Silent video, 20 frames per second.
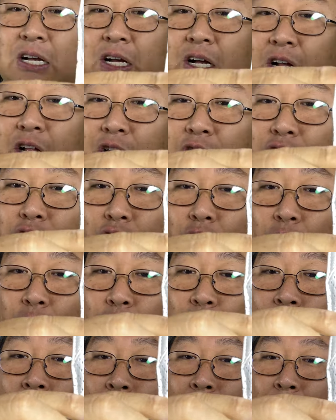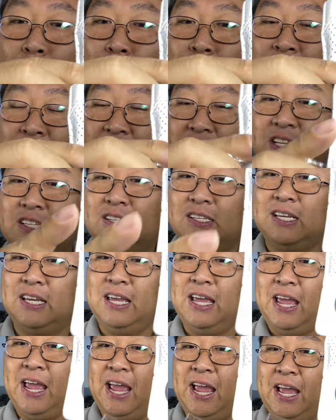little rubber disc,
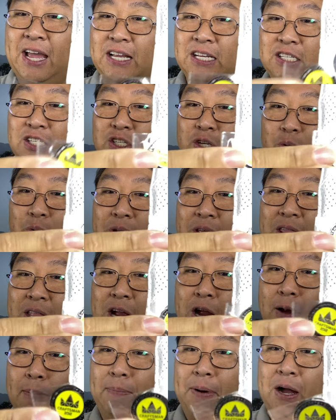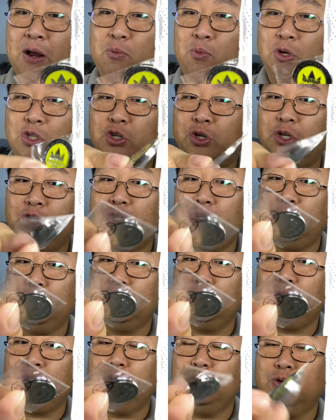and it's sewn in there, but what you can do
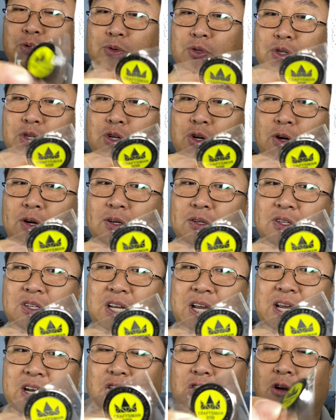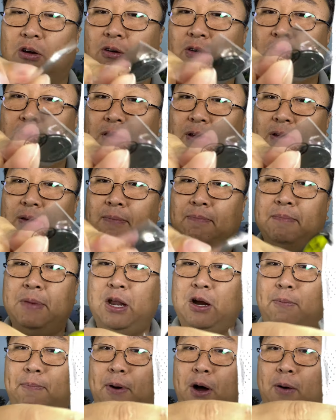is use your standard
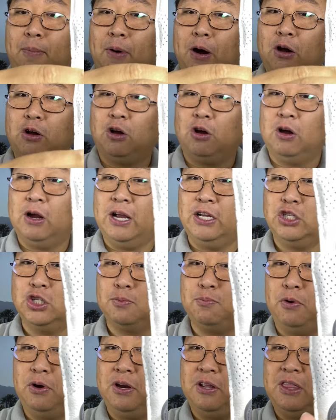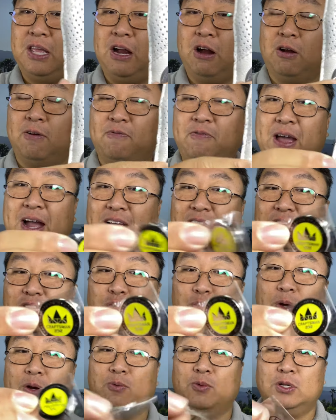metal ball marker and just put it there. In fact, this
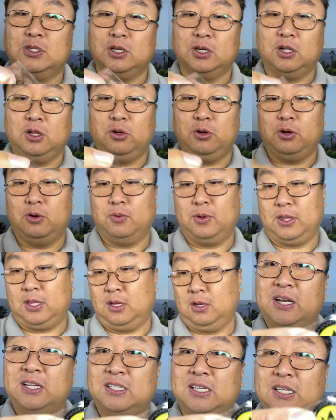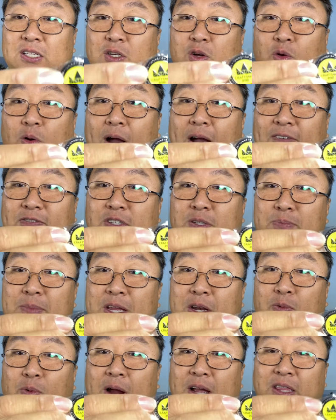one was included with it. It says
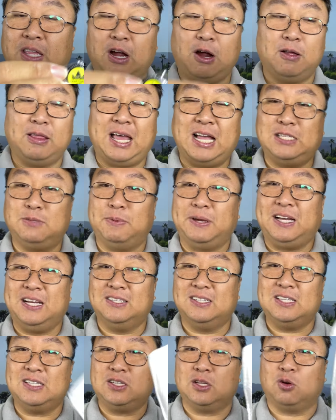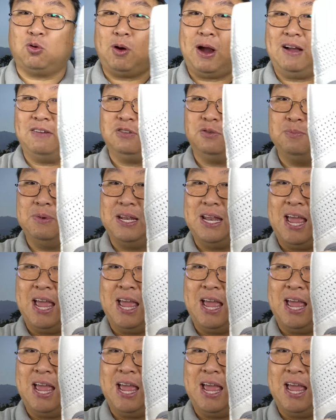Craftsman right there. That's because this is a Craftsman